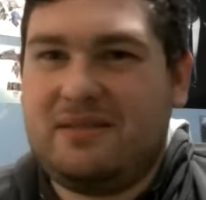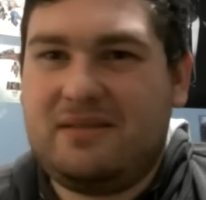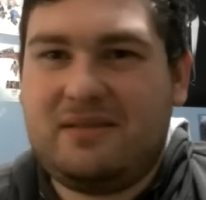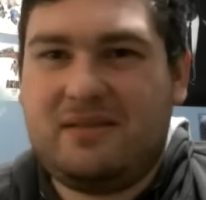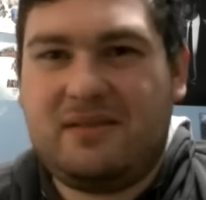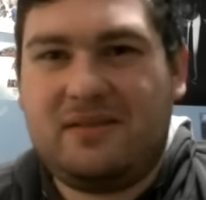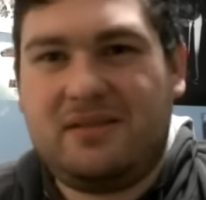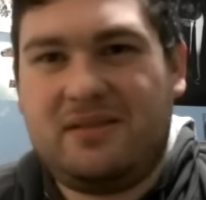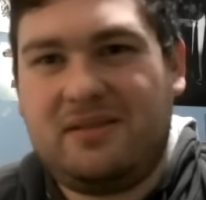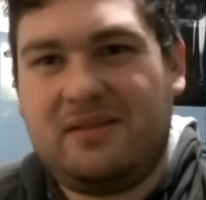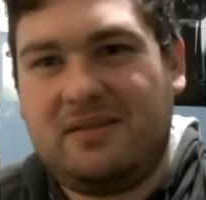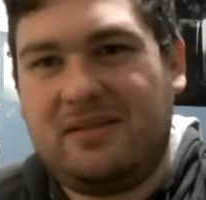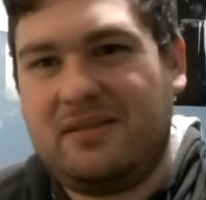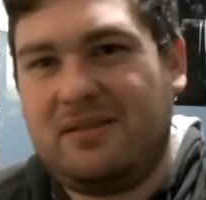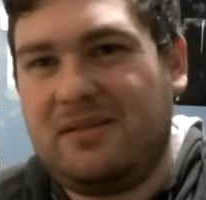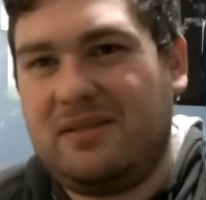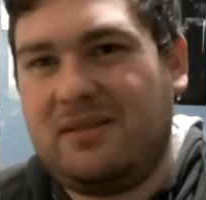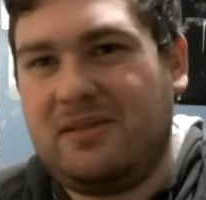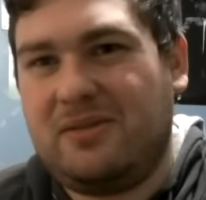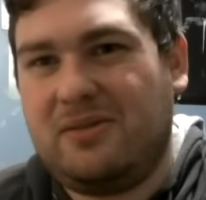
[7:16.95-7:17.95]

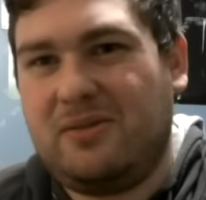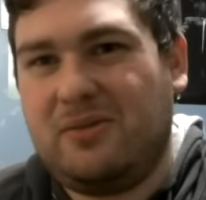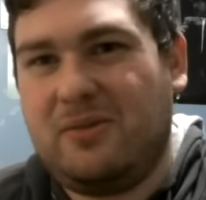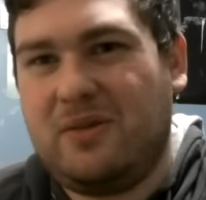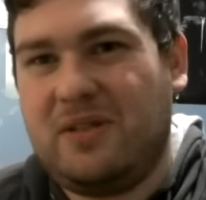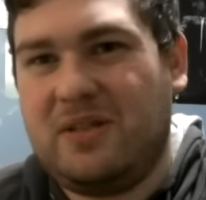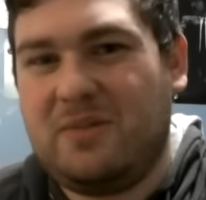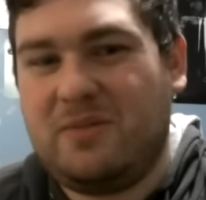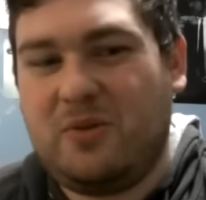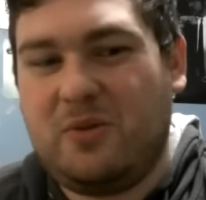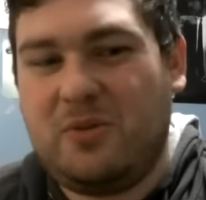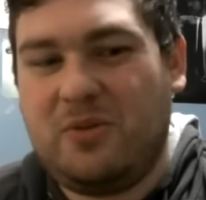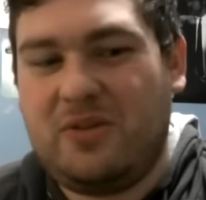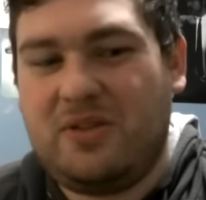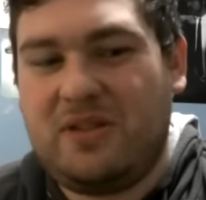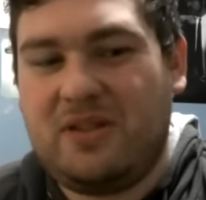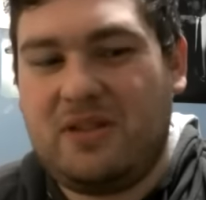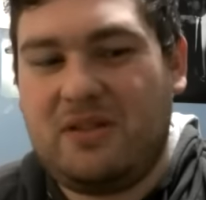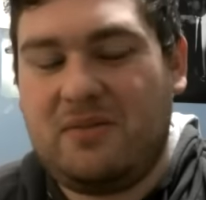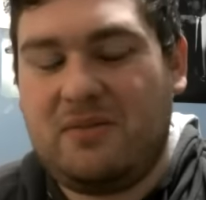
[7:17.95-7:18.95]
so was
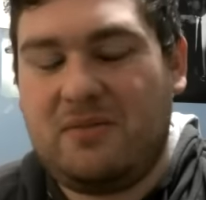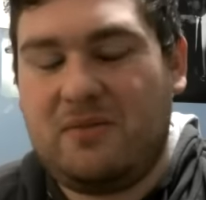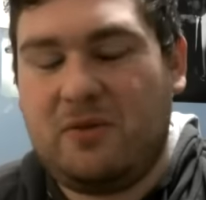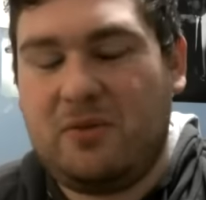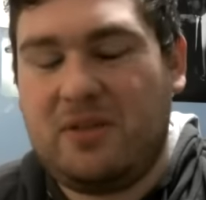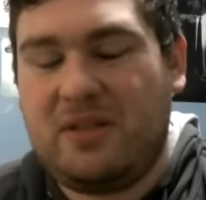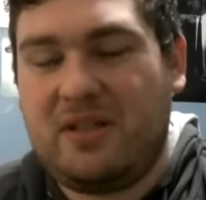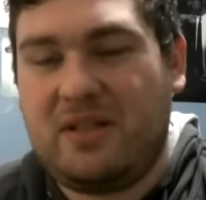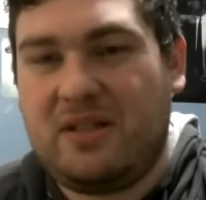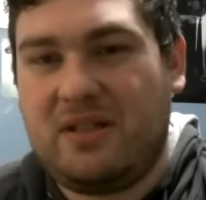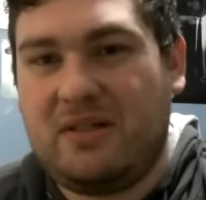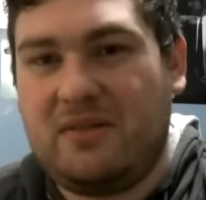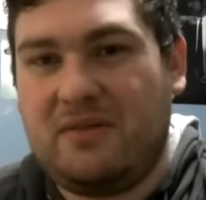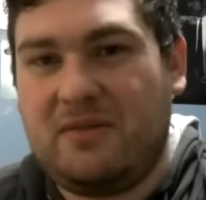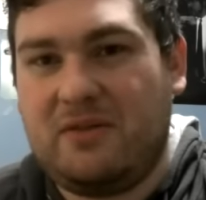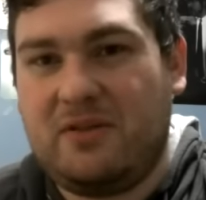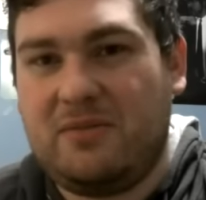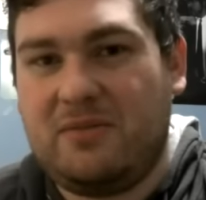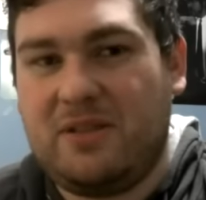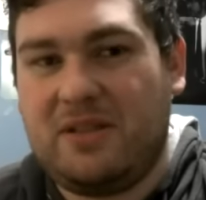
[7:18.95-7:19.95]
Momichi Momichian
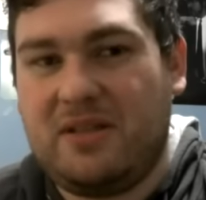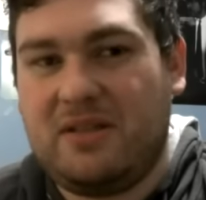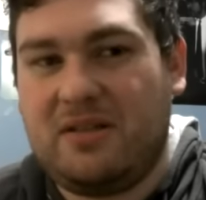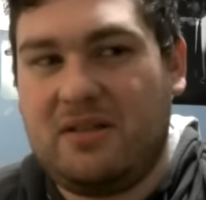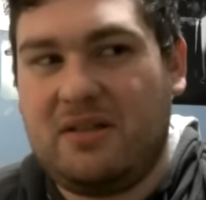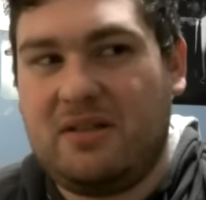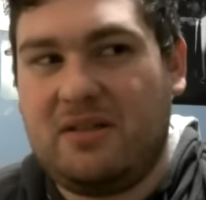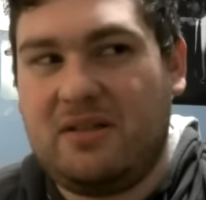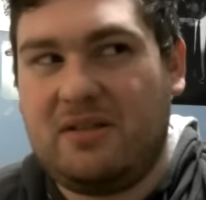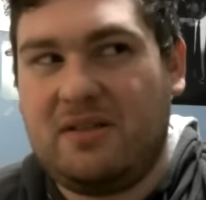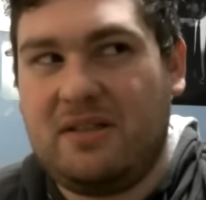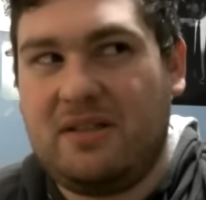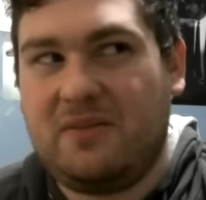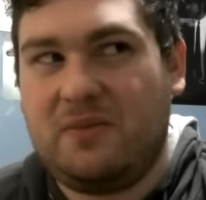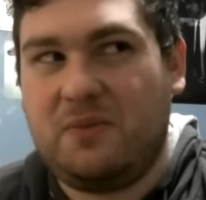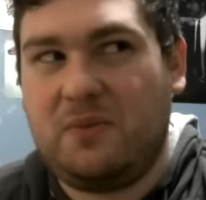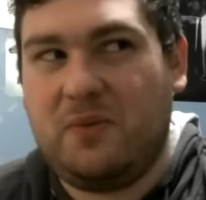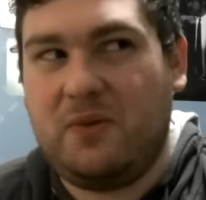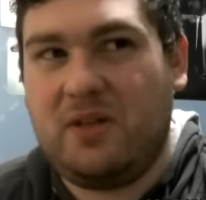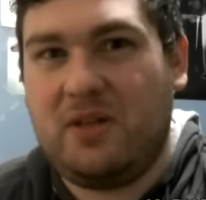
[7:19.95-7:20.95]
from uh,
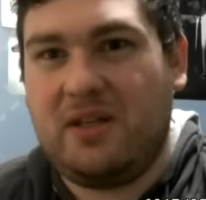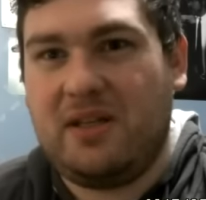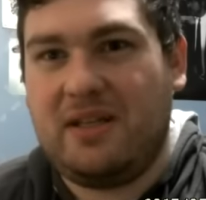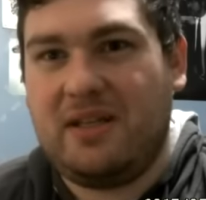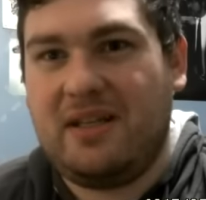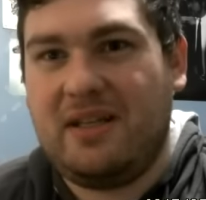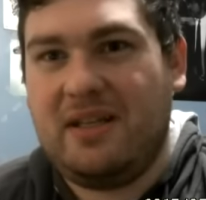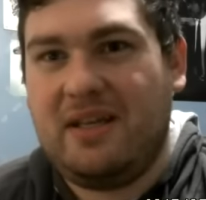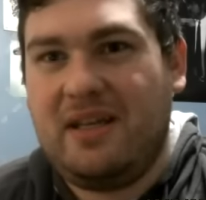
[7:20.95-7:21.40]
season one,